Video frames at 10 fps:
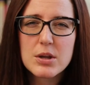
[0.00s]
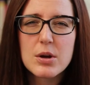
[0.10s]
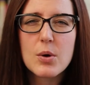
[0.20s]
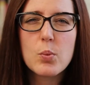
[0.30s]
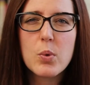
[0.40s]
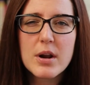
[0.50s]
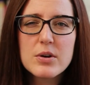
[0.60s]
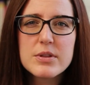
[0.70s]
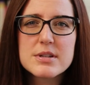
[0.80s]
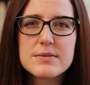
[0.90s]
what are
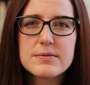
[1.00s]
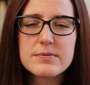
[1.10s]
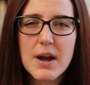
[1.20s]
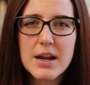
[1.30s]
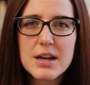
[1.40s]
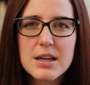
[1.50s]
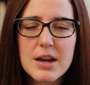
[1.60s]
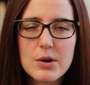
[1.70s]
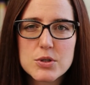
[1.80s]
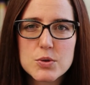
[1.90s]
the defining
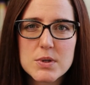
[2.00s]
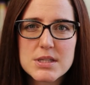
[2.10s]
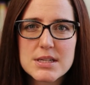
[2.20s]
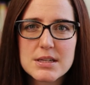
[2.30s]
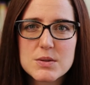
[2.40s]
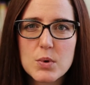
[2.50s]
characteristics?